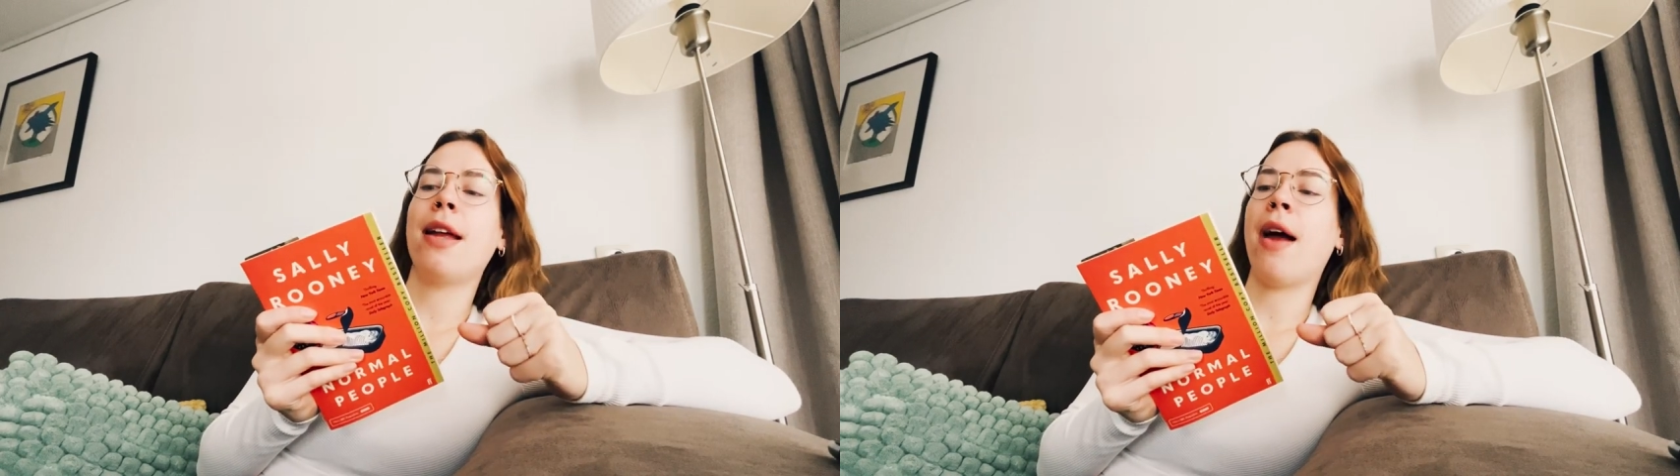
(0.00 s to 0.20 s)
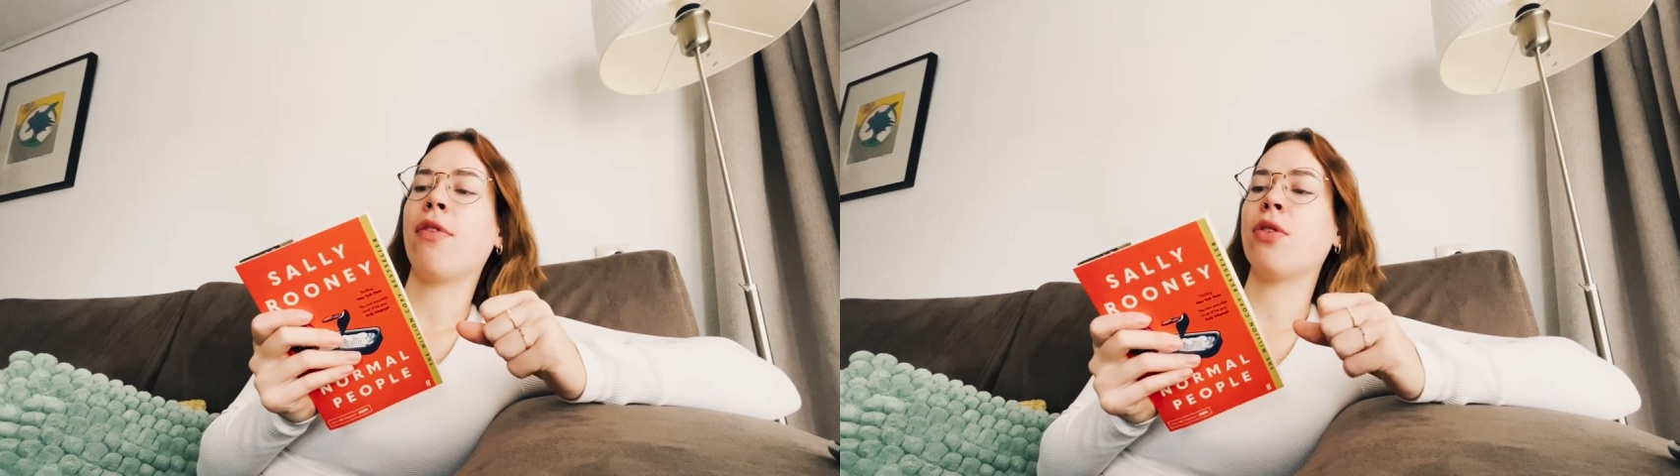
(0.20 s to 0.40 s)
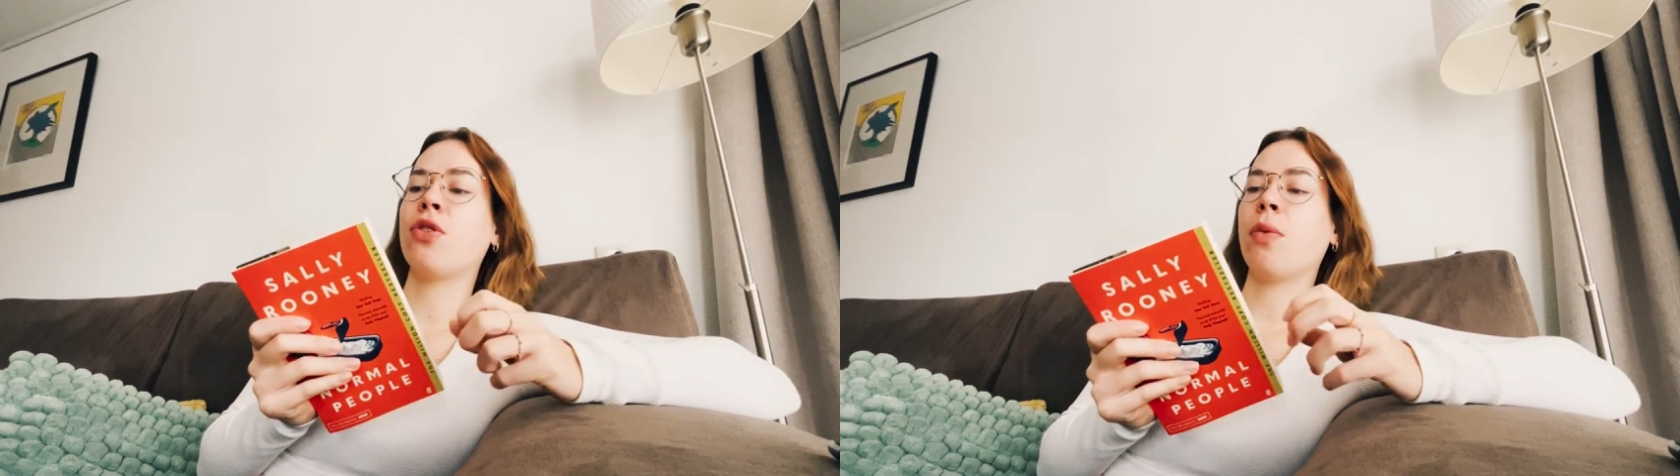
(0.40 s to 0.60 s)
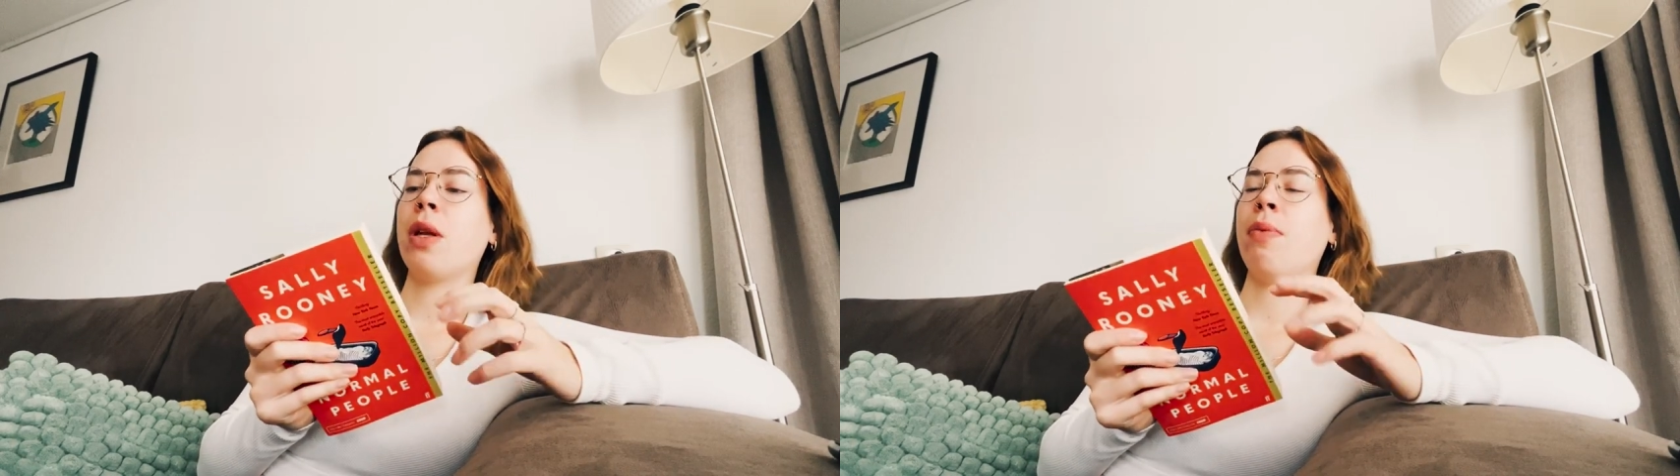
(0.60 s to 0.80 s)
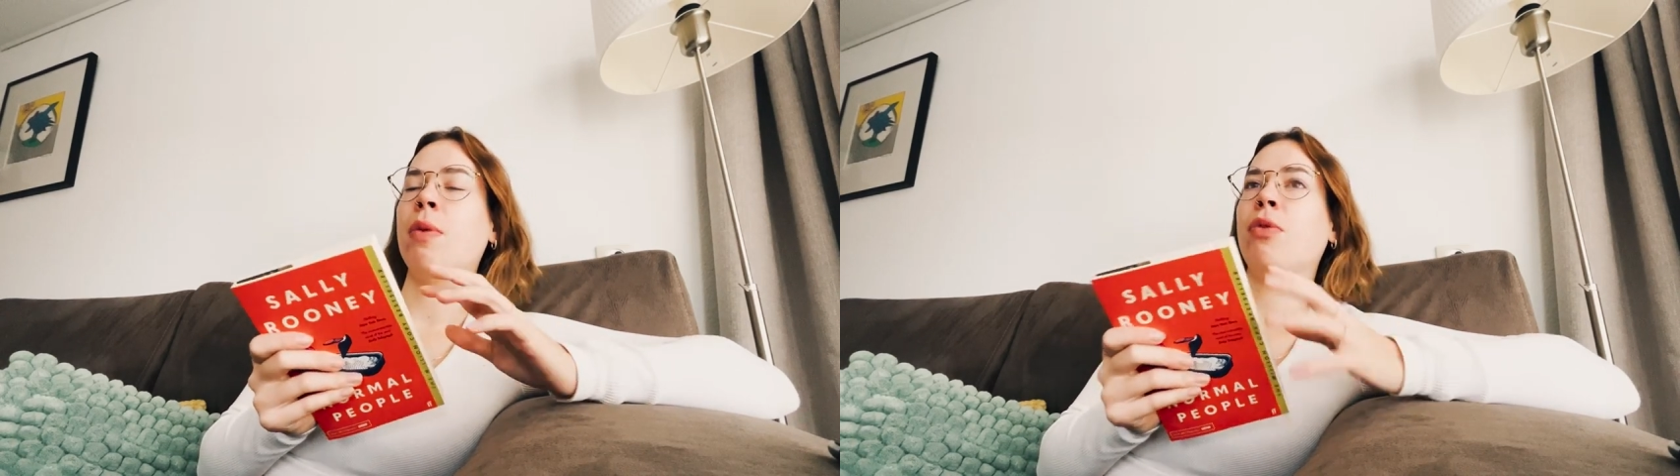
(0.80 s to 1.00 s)
I've heard so many
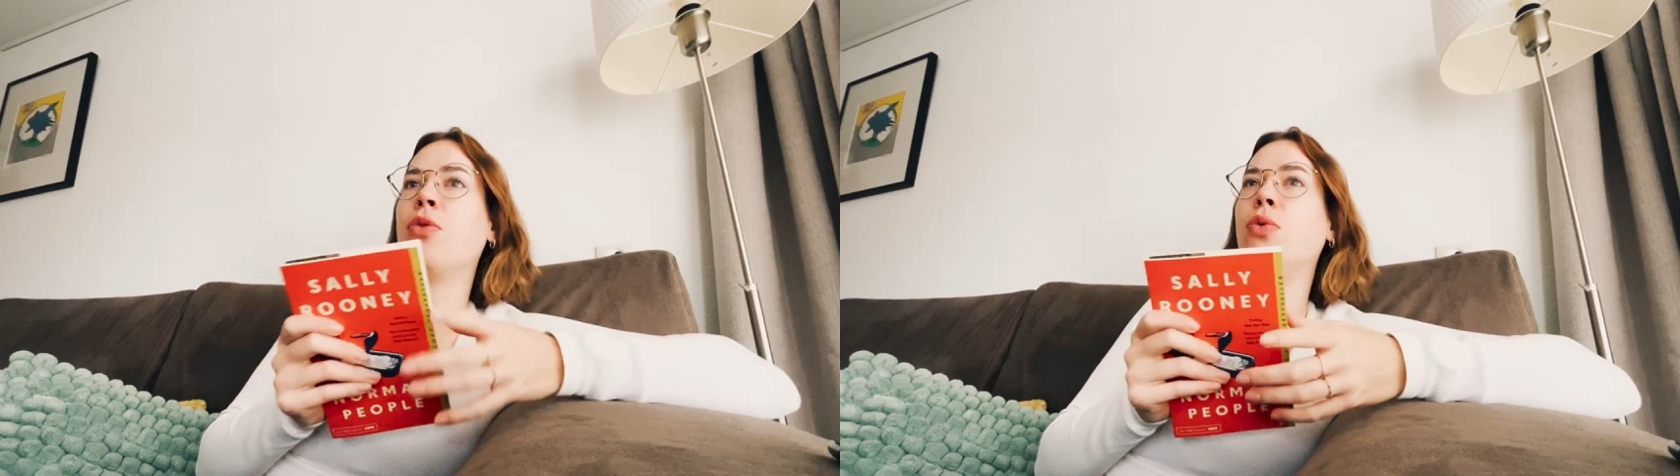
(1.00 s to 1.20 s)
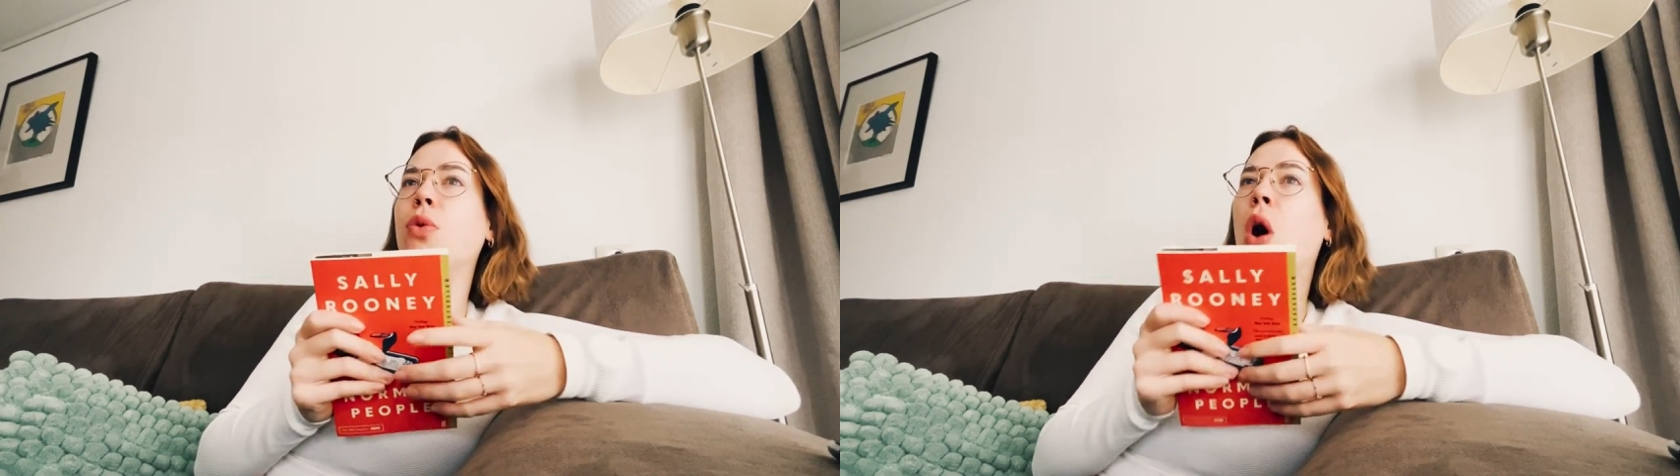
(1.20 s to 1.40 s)
people who